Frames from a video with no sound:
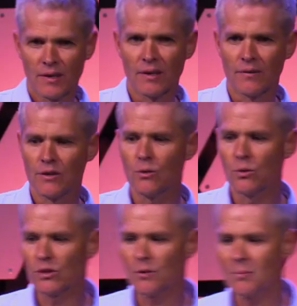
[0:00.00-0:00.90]
Yeah, you
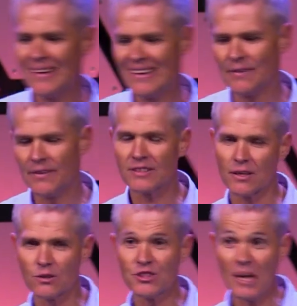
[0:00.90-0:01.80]
will not believe it.
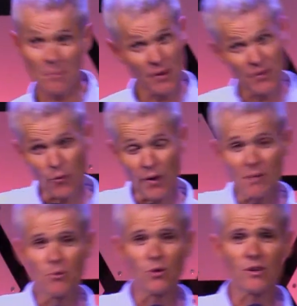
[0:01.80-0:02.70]
There's a whole chapter in the
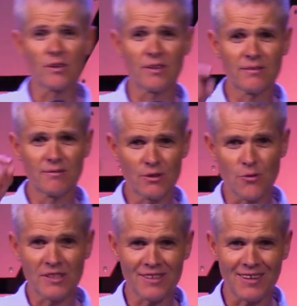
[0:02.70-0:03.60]
Red Book
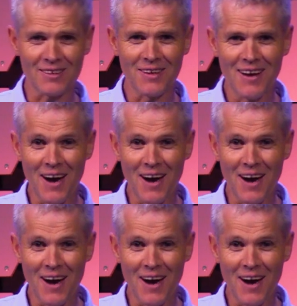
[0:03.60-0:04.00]
addressing that.